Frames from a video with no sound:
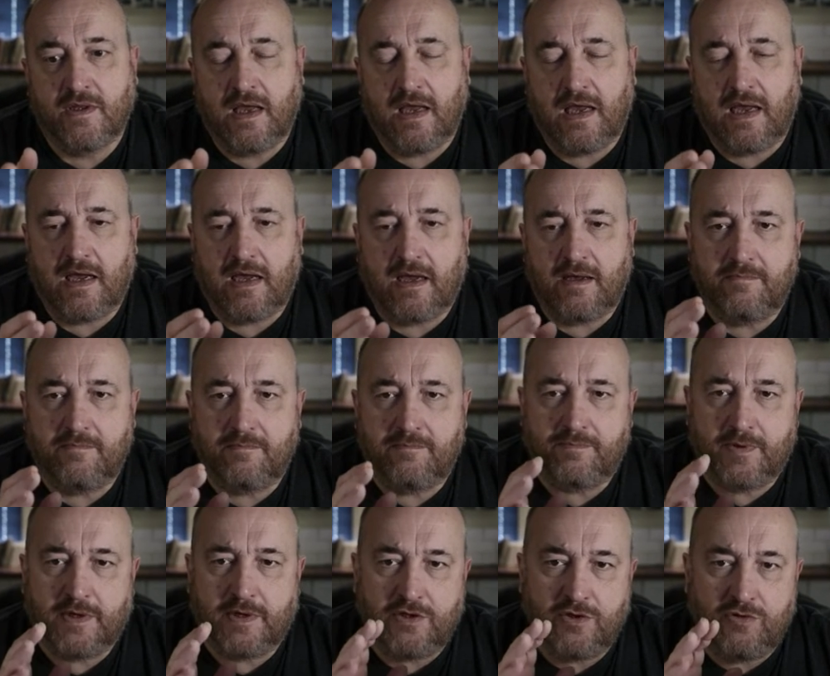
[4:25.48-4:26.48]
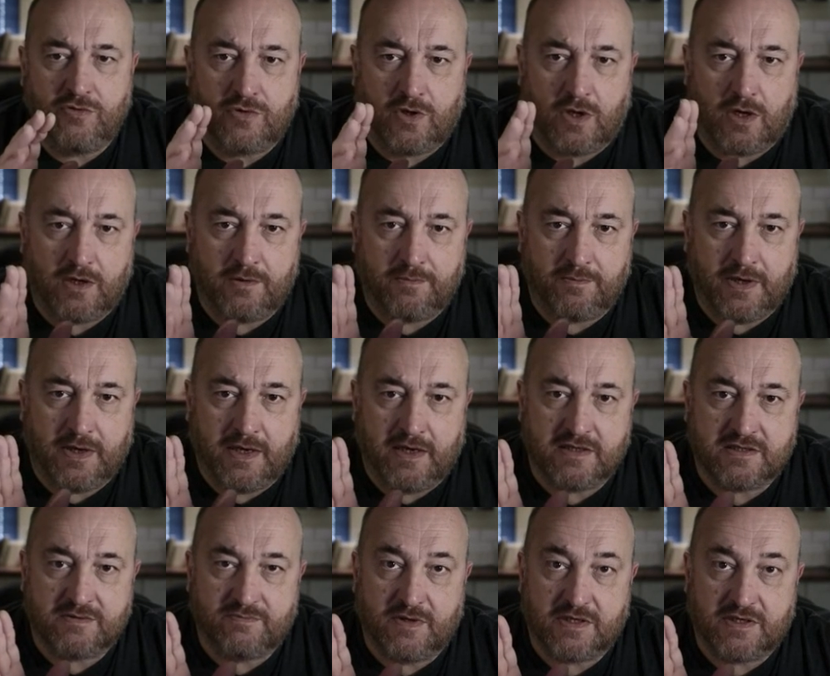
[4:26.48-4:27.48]
Um, but you aren't paying
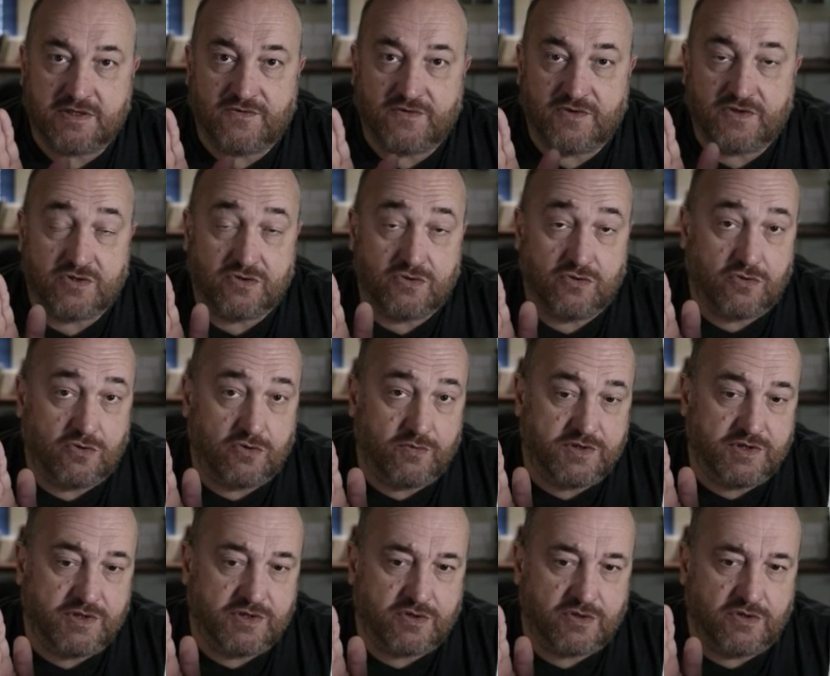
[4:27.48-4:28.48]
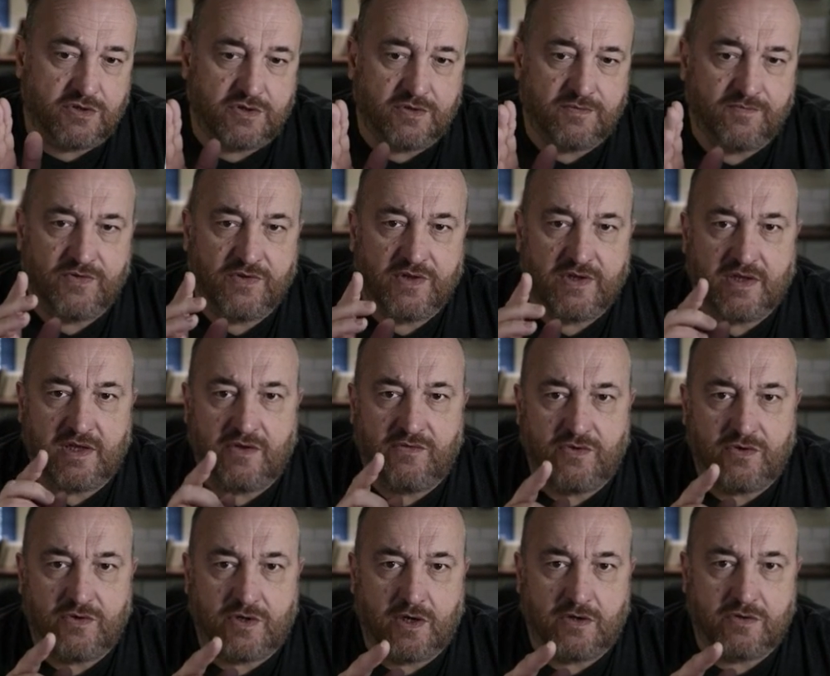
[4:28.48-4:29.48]
as much for the store, which is good. If
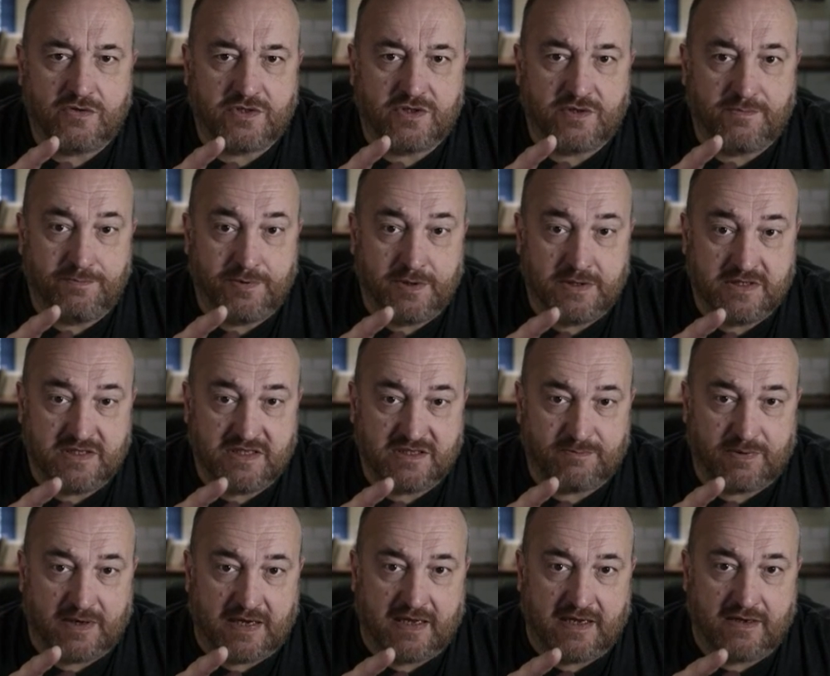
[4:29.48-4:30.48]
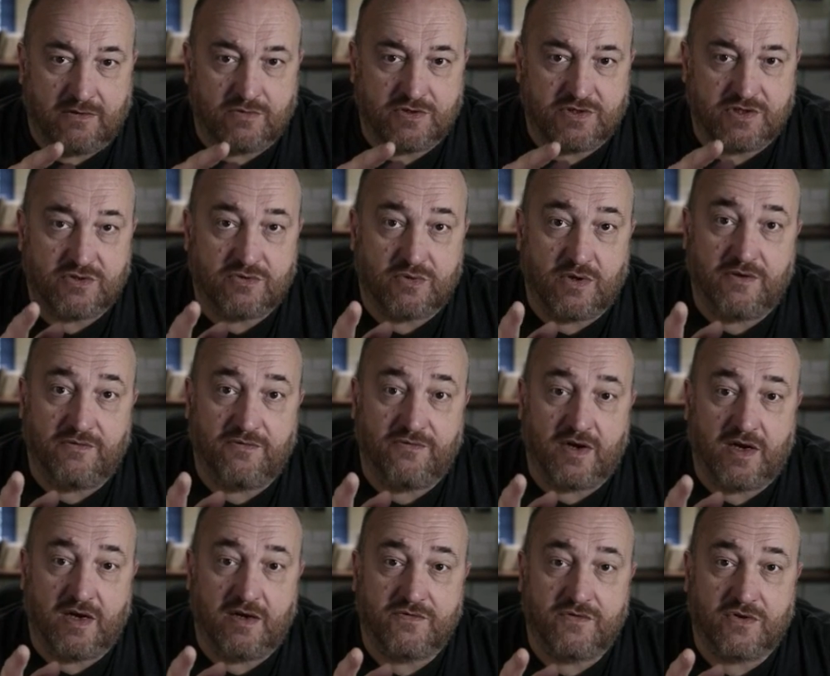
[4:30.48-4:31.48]
you go to the business plan, which is
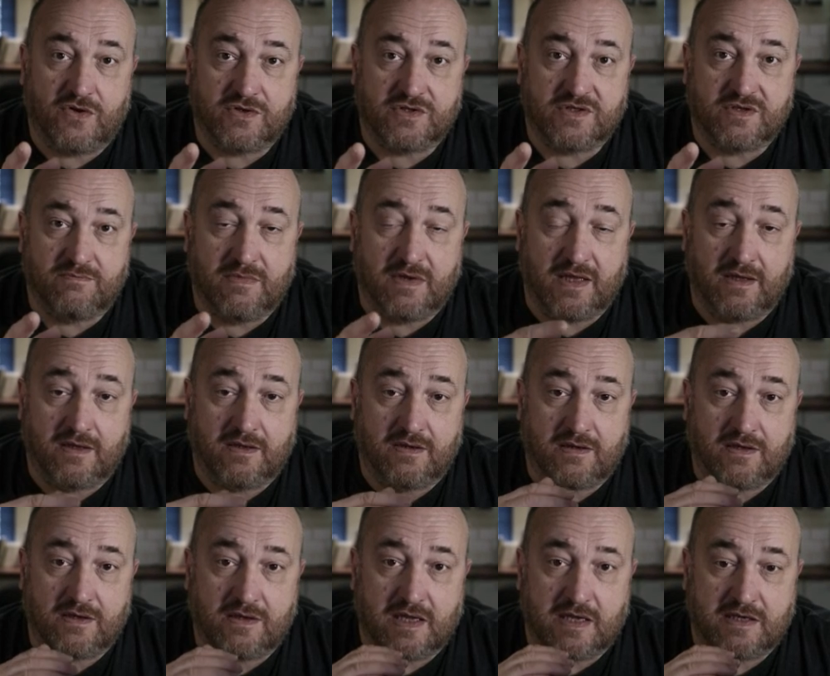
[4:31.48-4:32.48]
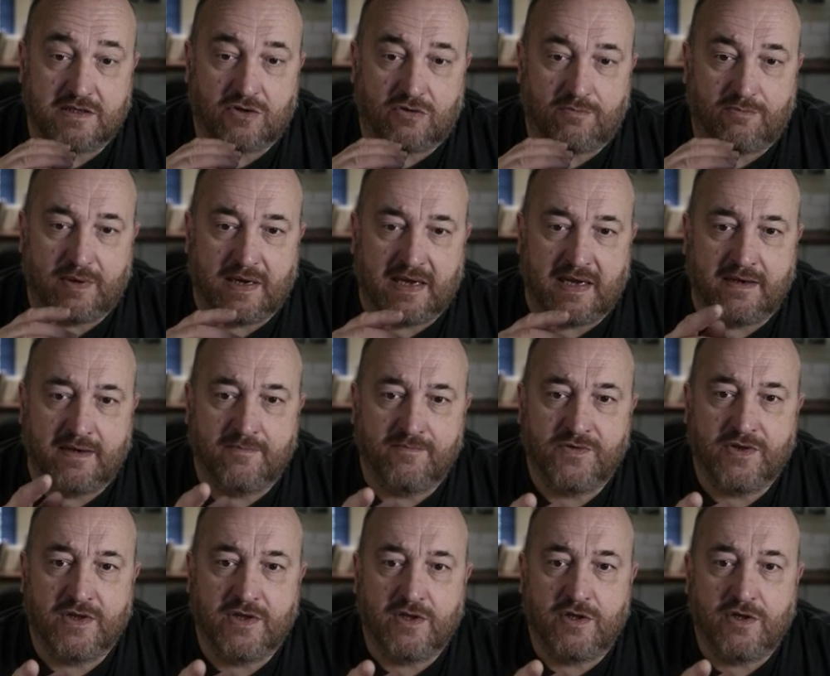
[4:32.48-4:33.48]
$25 a month, their top plan,
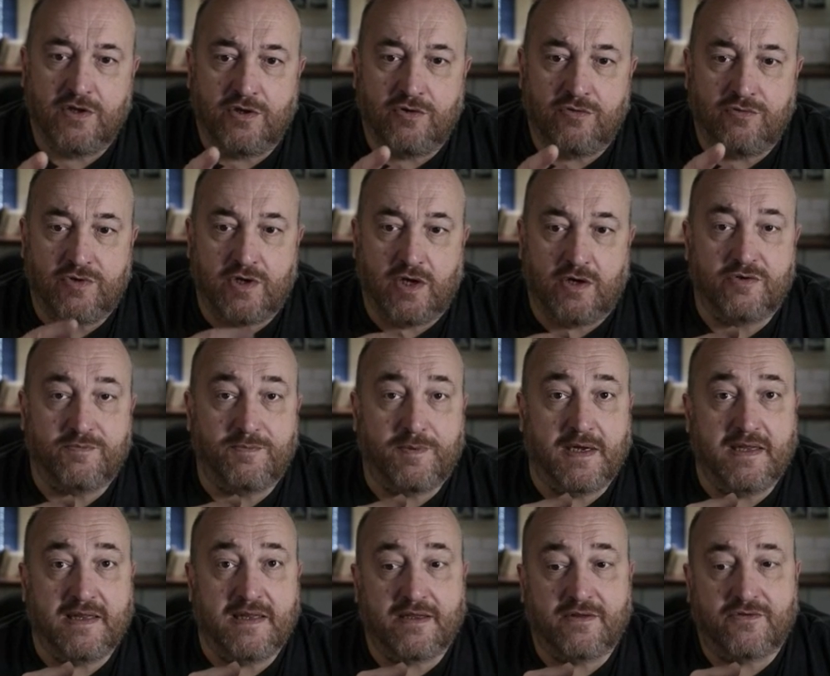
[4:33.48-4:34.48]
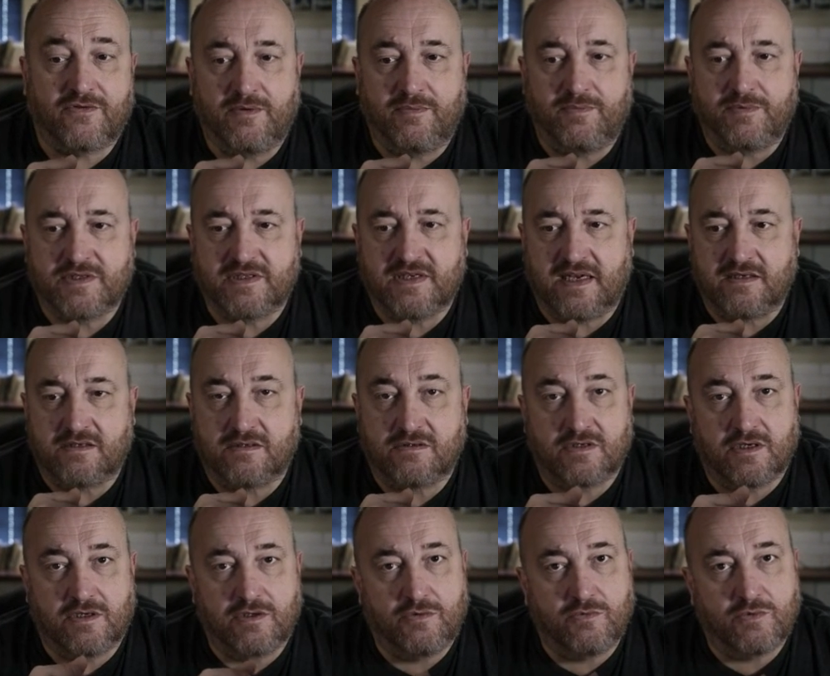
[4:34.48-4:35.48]
you don't pay that 3%.
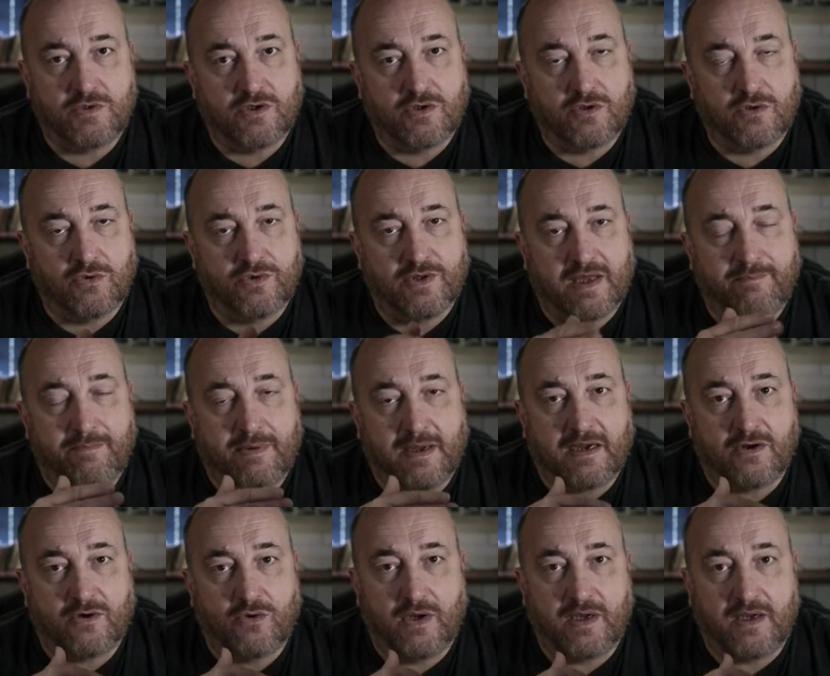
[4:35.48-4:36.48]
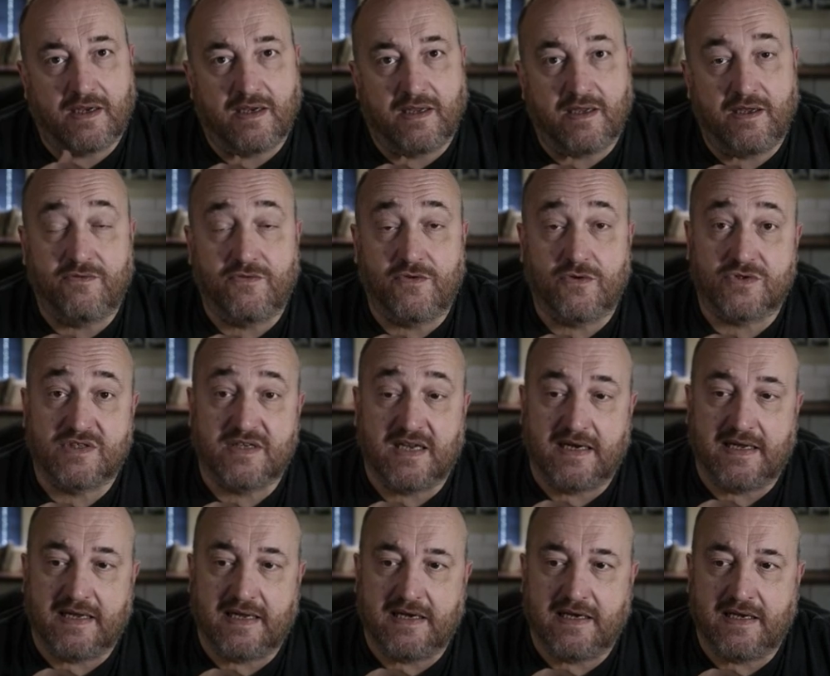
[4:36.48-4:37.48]
So you would claw that back quickly if you're
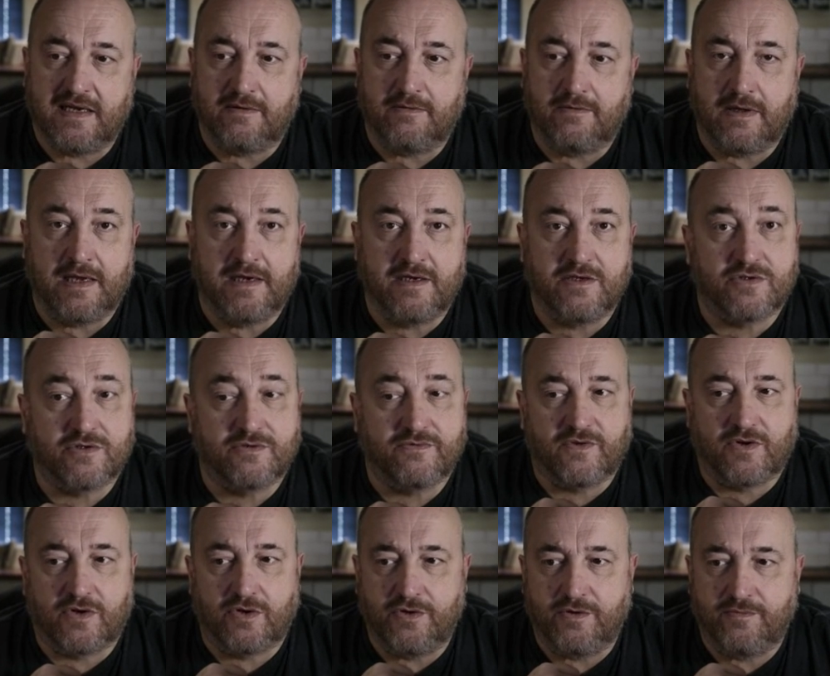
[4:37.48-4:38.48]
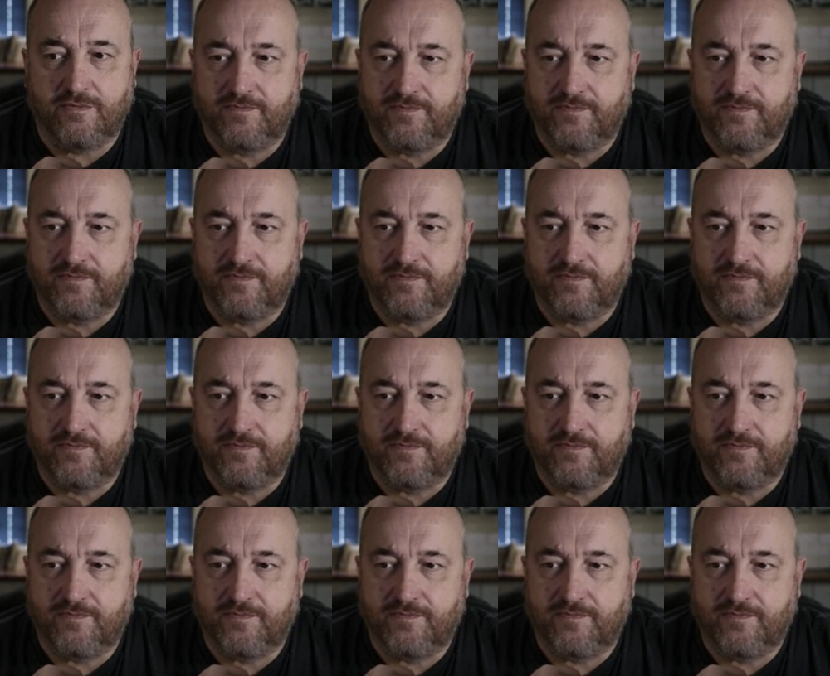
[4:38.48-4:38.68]
selling any, any sort of volume.